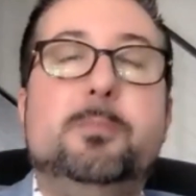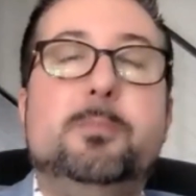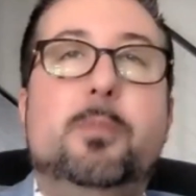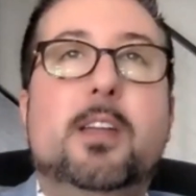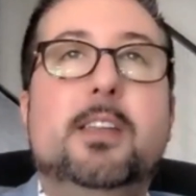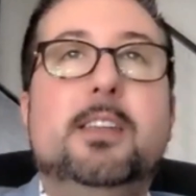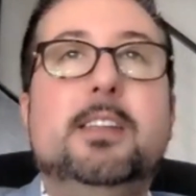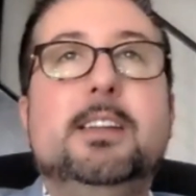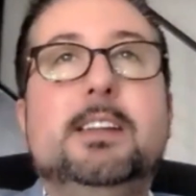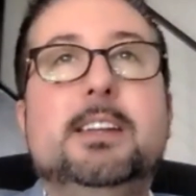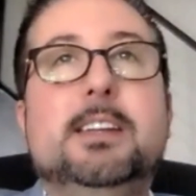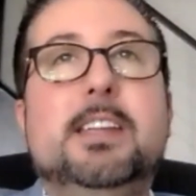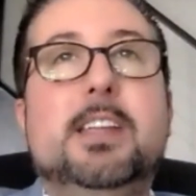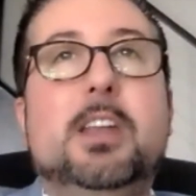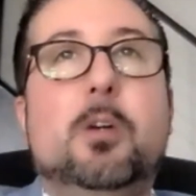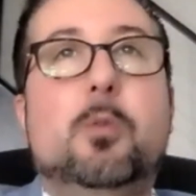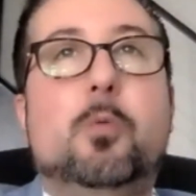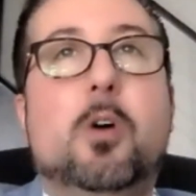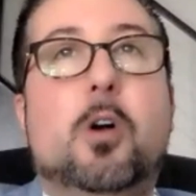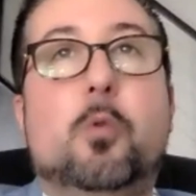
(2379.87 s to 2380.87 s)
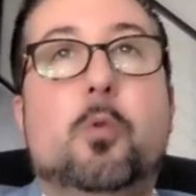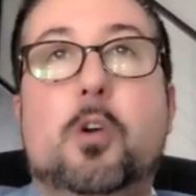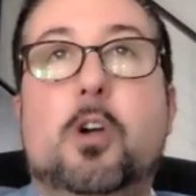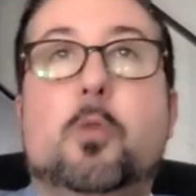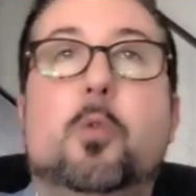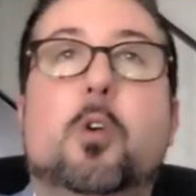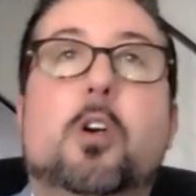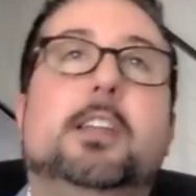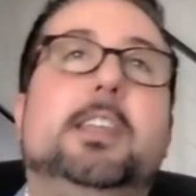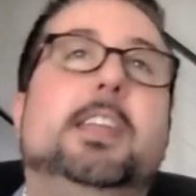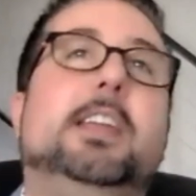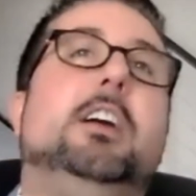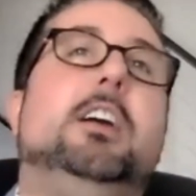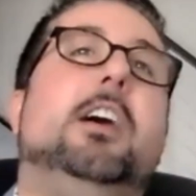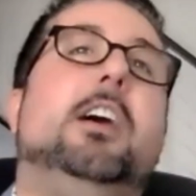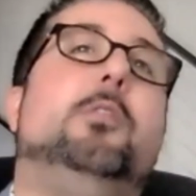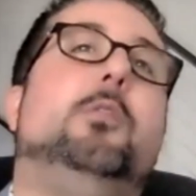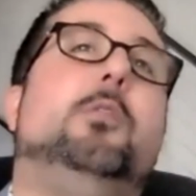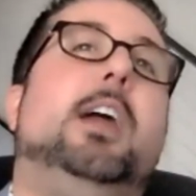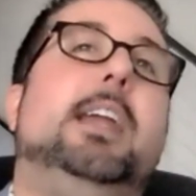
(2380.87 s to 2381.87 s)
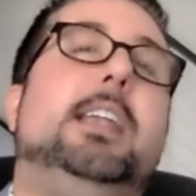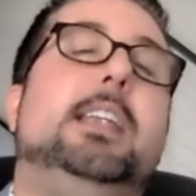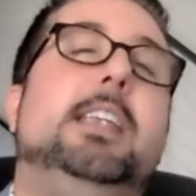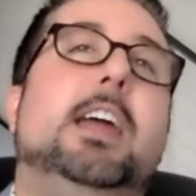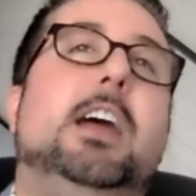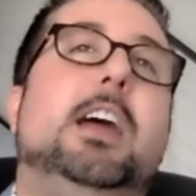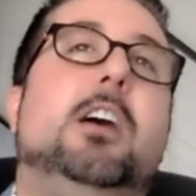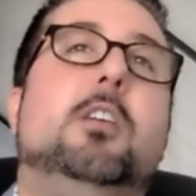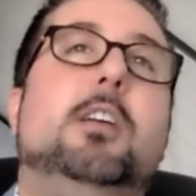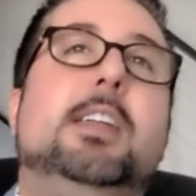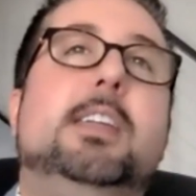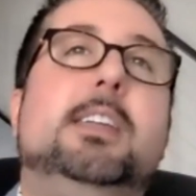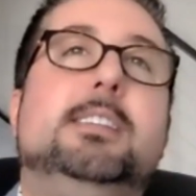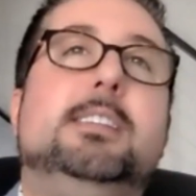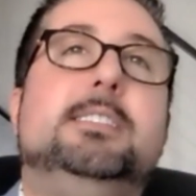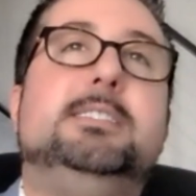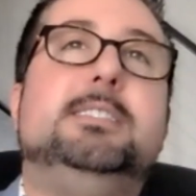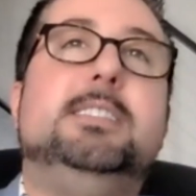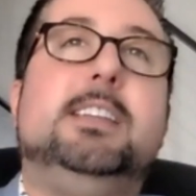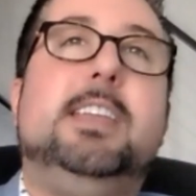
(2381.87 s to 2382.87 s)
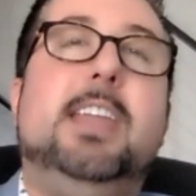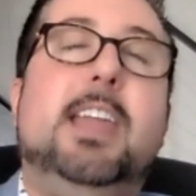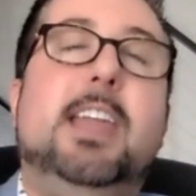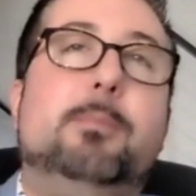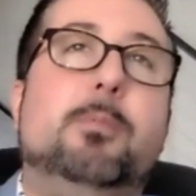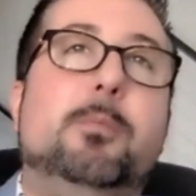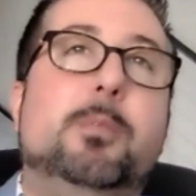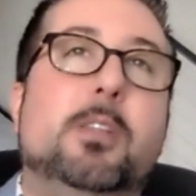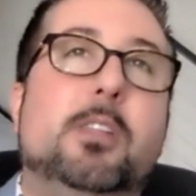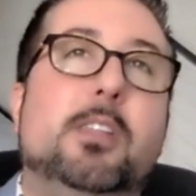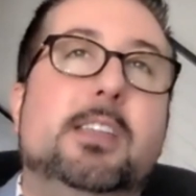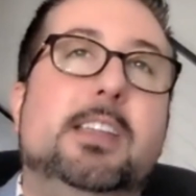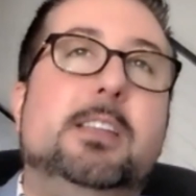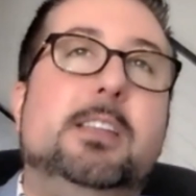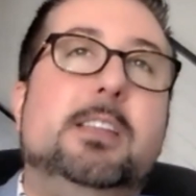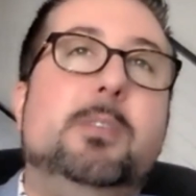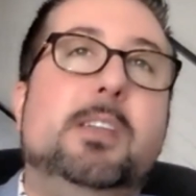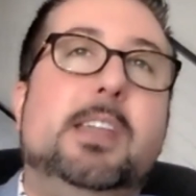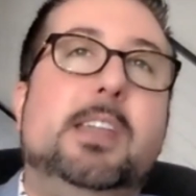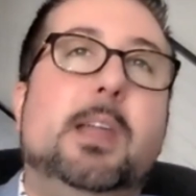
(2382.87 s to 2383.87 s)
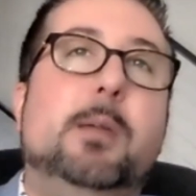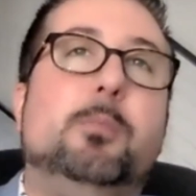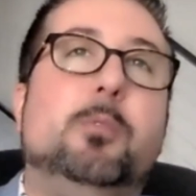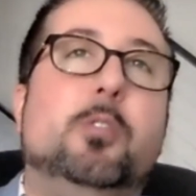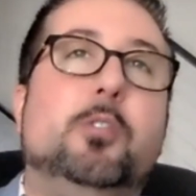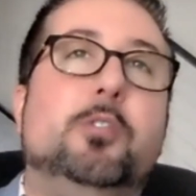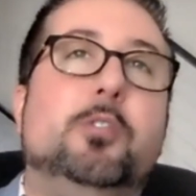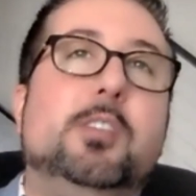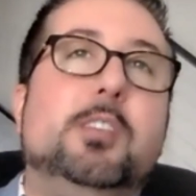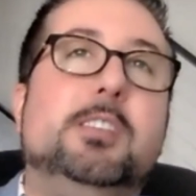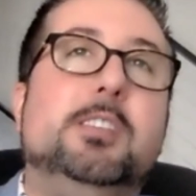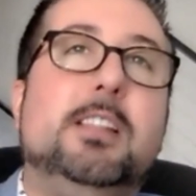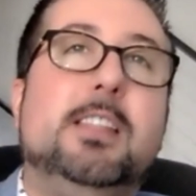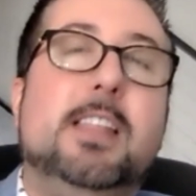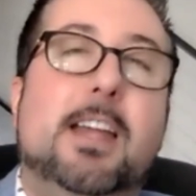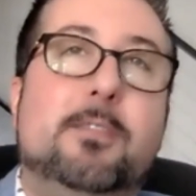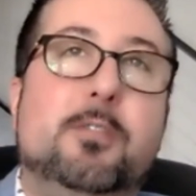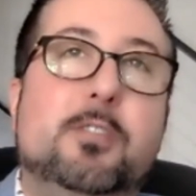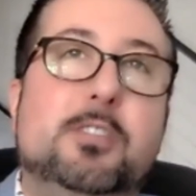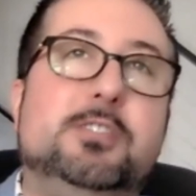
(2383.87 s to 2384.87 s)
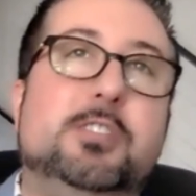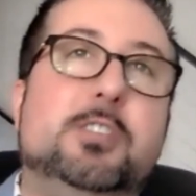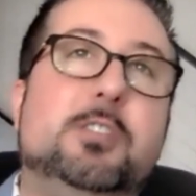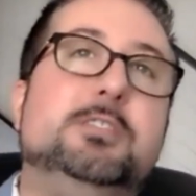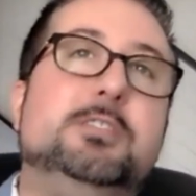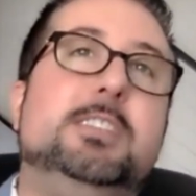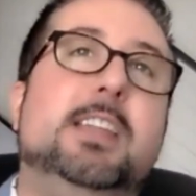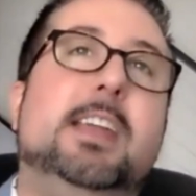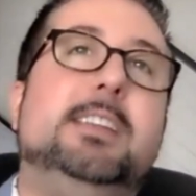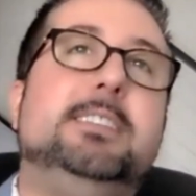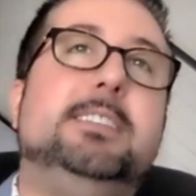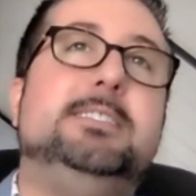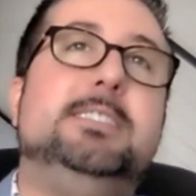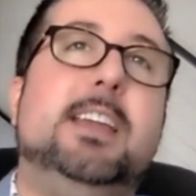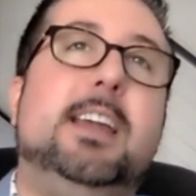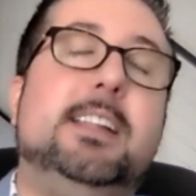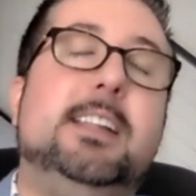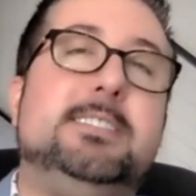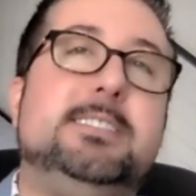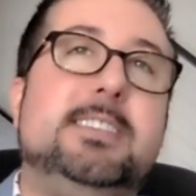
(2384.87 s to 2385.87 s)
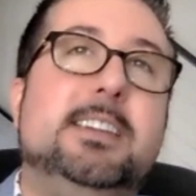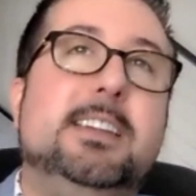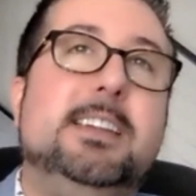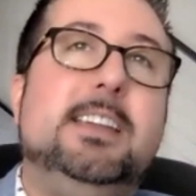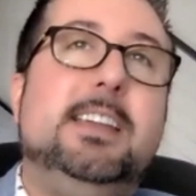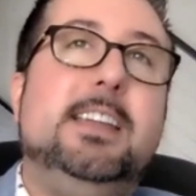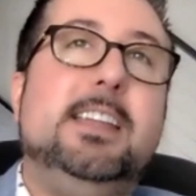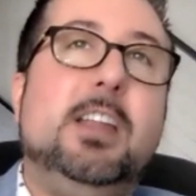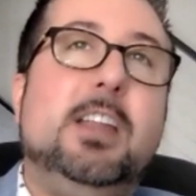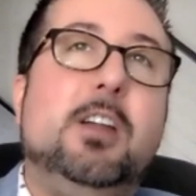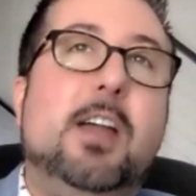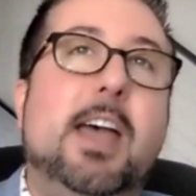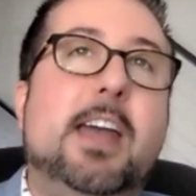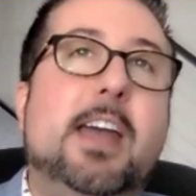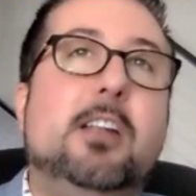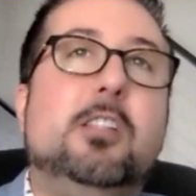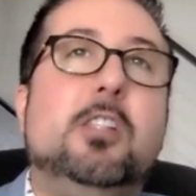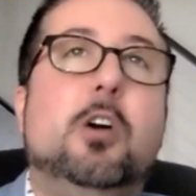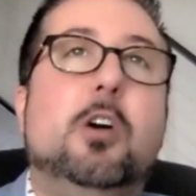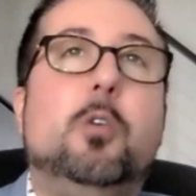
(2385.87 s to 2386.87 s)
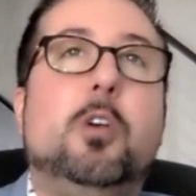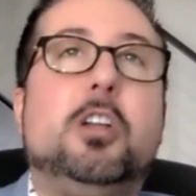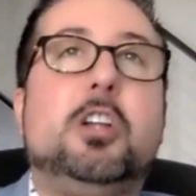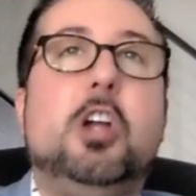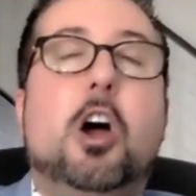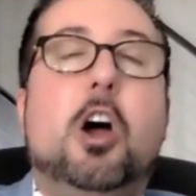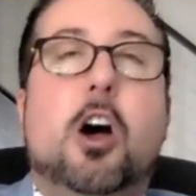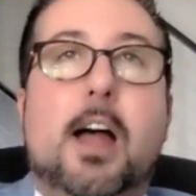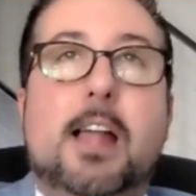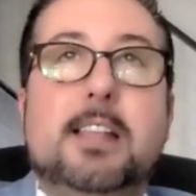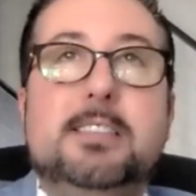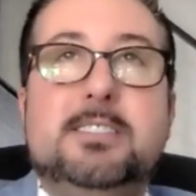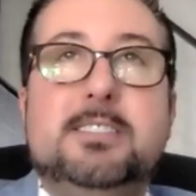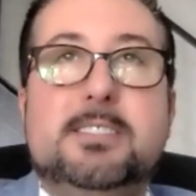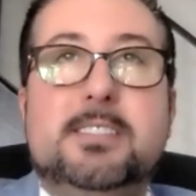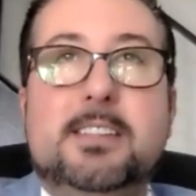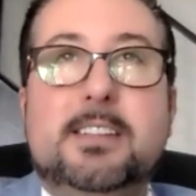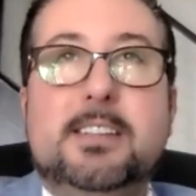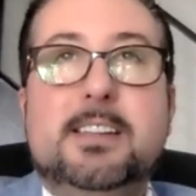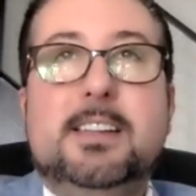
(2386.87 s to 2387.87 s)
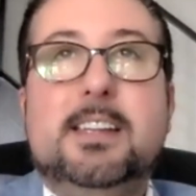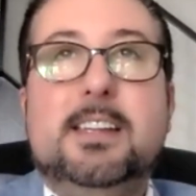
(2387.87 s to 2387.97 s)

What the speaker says: But, what we're working on right now is the capability to be able to leverage those data sets, at a lower cost,